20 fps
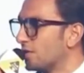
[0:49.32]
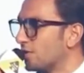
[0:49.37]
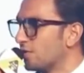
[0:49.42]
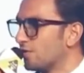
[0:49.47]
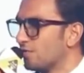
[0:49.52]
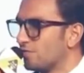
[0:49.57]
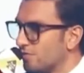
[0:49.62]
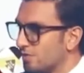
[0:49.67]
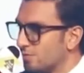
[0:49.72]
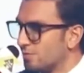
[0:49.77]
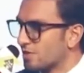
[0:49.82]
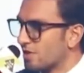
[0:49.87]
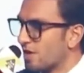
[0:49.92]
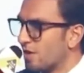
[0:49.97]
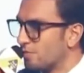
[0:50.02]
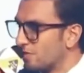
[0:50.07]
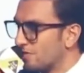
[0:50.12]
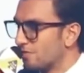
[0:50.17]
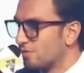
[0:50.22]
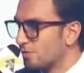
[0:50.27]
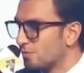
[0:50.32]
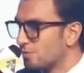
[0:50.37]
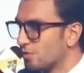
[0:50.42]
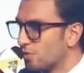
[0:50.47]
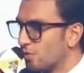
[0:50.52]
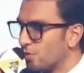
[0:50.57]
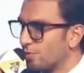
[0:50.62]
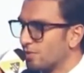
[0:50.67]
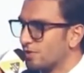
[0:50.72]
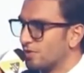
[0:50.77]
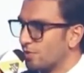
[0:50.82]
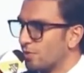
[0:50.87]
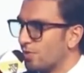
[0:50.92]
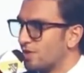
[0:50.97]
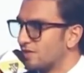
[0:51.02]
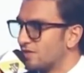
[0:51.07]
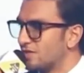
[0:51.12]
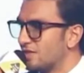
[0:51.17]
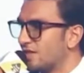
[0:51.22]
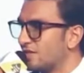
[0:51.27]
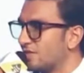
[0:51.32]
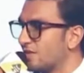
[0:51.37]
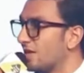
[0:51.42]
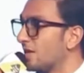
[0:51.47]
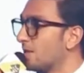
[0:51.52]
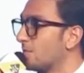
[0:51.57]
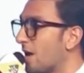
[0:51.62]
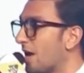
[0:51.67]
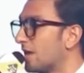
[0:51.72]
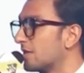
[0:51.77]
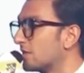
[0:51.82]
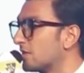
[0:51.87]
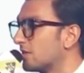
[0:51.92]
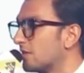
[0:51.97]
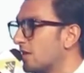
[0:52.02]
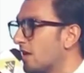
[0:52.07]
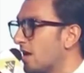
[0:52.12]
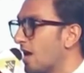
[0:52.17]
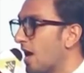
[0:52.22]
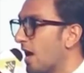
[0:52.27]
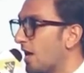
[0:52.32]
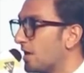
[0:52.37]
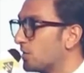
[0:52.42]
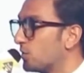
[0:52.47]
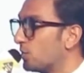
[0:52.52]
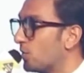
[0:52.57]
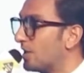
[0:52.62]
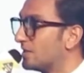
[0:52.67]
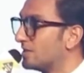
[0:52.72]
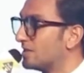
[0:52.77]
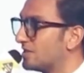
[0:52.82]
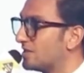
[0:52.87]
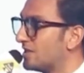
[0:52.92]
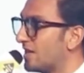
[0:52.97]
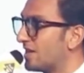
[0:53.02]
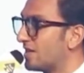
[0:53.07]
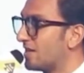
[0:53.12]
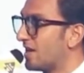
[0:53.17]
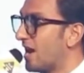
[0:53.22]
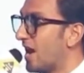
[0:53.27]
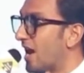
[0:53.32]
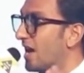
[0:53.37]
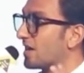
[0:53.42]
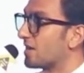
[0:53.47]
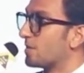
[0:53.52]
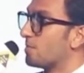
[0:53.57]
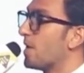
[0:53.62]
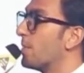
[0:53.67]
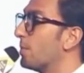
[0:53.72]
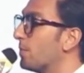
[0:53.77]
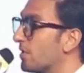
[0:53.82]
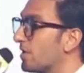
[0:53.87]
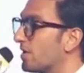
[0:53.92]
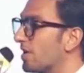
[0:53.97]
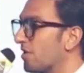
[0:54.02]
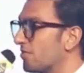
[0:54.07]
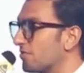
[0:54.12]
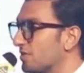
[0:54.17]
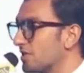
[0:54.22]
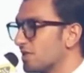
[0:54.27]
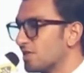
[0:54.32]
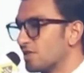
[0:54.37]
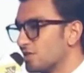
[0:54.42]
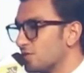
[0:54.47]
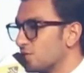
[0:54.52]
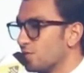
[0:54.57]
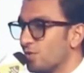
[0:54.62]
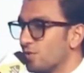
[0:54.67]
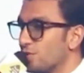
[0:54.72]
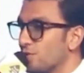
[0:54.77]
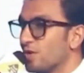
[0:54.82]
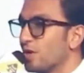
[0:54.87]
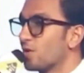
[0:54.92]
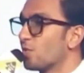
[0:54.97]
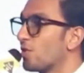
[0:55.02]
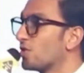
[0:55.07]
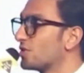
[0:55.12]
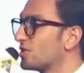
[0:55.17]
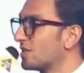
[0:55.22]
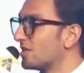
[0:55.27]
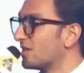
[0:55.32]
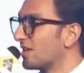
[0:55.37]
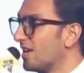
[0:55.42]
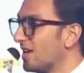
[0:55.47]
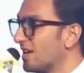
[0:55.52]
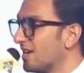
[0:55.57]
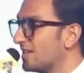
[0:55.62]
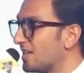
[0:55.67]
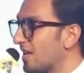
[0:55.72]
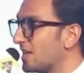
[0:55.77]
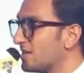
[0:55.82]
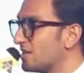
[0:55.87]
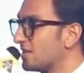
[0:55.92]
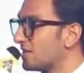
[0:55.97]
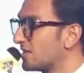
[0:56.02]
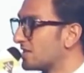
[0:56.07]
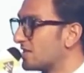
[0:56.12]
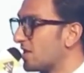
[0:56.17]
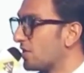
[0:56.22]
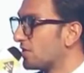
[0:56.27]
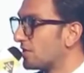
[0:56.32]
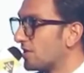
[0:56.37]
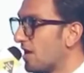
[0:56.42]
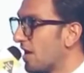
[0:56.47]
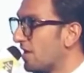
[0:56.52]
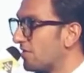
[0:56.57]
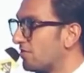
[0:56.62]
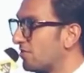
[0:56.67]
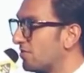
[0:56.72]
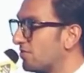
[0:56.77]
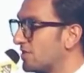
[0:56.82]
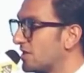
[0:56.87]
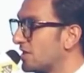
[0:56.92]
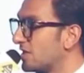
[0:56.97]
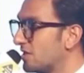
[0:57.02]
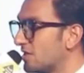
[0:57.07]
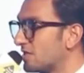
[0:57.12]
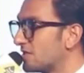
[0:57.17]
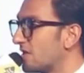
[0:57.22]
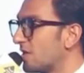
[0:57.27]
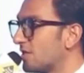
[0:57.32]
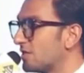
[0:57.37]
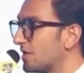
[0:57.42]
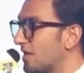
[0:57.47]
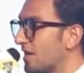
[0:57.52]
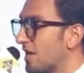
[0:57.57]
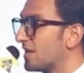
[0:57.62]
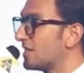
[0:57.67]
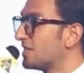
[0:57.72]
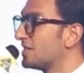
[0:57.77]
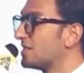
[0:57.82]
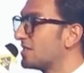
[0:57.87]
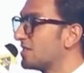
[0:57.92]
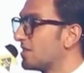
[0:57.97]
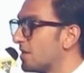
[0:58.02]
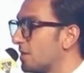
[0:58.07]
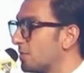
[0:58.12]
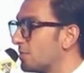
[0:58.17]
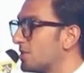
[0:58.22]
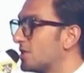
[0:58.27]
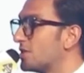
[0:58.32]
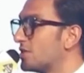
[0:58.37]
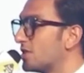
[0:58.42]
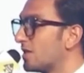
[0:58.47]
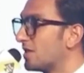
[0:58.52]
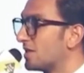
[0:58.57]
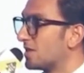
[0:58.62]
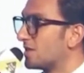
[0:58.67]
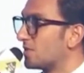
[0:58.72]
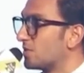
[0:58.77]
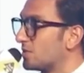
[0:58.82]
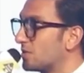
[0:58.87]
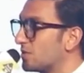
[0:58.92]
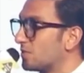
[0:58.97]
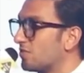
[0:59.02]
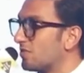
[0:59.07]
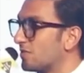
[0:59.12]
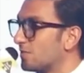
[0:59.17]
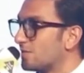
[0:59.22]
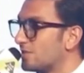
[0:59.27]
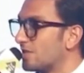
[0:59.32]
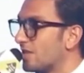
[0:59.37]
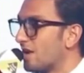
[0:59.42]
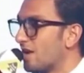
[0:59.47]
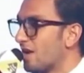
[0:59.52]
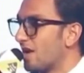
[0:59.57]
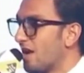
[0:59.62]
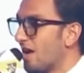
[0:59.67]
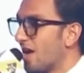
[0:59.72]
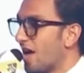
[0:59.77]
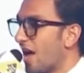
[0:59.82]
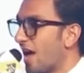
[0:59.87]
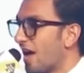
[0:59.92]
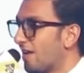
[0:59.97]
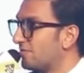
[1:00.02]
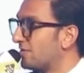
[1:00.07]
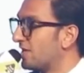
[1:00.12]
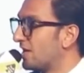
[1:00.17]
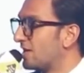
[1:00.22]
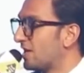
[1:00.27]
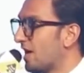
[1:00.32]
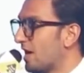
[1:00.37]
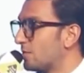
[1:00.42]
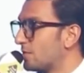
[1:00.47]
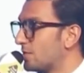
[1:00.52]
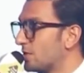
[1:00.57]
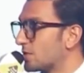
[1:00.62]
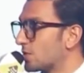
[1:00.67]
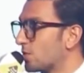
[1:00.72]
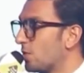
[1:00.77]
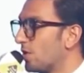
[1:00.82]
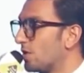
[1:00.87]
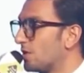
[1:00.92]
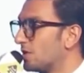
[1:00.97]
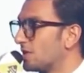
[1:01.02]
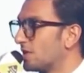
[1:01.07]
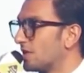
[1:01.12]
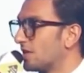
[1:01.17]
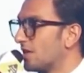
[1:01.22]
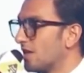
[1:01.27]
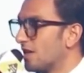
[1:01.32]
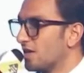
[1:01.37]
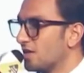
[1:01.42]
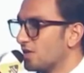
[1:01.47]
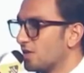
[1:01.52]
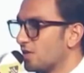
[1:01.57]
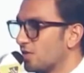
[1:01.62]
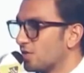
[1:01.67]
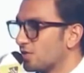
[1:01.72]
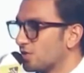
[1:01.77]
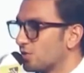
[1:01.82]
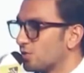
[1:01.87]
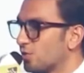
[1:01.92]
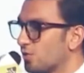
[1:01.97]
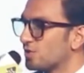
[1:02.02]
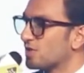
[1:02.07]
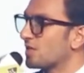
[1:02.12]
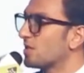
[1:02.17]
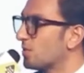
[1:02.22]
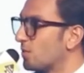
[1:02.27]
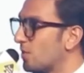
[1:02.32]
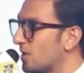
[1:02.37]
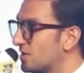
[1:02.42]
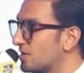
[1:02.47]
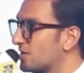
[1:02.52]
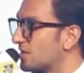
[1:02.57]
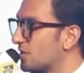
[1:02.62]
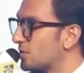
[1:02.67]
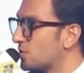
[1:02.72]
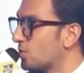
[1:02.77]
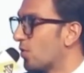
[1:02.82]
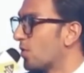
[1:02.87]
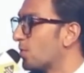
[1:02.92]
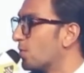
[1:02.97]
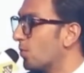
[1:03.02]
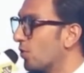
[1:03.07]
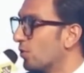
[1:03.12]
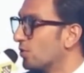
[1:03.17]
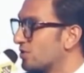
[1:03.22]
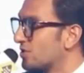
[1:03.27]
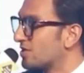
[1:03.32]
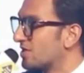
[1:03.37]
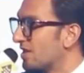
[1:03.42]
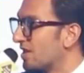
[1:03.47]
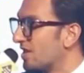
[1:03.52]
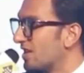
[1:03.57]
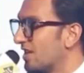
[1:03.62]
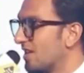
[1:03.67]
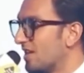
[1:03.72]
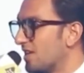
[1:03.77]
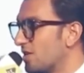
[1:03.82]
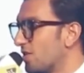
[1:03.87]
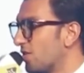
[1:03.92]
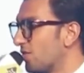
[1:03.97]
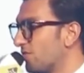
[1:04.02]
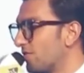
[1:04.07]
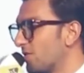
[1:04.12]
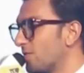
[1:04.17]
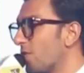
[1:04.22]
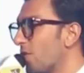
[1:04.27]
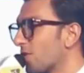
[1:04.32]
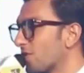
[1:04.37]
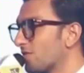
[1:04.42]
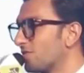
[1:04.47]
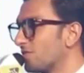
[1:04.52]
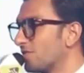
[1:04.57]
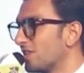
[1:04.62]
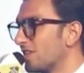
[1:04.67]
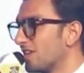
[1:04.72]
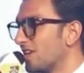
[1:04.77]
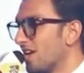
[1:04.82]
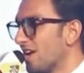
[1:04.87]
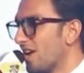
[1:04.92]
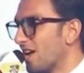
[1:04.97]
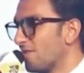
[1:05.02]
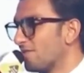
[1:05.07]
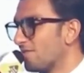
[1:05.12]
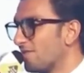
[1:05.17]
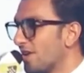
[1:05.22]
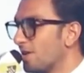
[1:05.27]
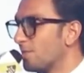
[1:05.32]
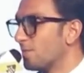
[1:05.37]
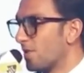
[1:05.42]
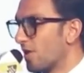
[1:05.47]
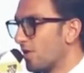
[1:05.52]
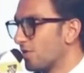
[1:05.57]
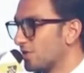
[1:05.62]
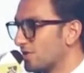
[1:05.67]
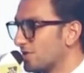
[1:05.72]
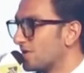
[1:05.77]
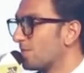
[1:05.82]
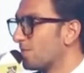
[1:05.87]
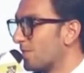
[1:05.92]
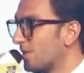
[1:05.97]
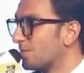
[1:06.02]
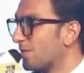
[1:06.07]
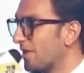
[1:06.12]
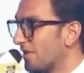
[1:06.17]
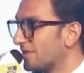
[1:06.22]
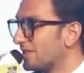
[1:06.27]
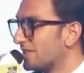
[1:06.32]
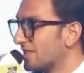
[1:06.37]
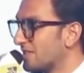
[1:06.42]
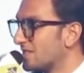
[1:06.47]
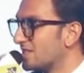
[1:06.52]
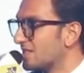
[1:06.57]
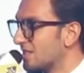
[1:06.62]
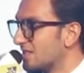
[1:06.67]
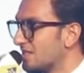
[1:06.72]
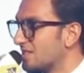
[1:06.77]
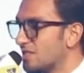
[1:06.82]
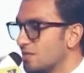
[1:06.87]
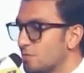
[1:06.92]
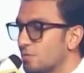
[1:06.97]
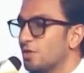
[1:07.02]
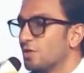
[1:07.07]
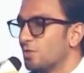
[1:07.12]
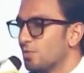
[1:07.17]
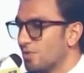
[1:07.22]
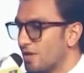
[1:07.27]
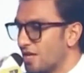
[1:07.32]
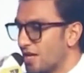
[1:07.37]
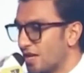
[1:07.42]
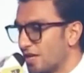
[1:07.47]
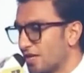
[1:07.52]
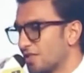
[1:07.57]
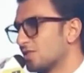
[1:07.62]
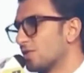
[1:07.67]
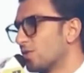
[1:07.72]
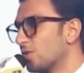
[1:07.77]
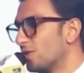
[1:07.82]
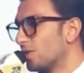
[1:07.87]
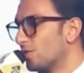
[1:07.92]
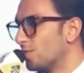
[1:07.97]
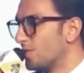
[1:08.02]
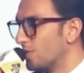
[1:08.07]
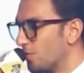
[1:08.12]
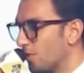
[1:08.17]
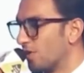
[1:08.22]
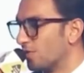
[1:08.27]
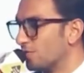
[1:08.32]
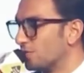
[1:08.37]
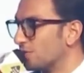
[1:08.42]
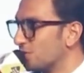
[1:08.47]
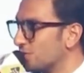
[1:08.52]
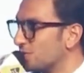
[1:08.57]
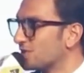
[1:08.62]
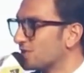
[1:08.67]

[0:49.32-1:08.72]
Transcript: You know, films come and films go, but the ones that really matter are the ones that are remembered after years. You know, you can watch it 10 years down the line, 15 years down the line, and still appreciate it. With the films that have that timeless quality, you know, those are the ones that you want most in your filmography. I'm very proud to say Padmaavat is seeming to me like it's going to be one of those.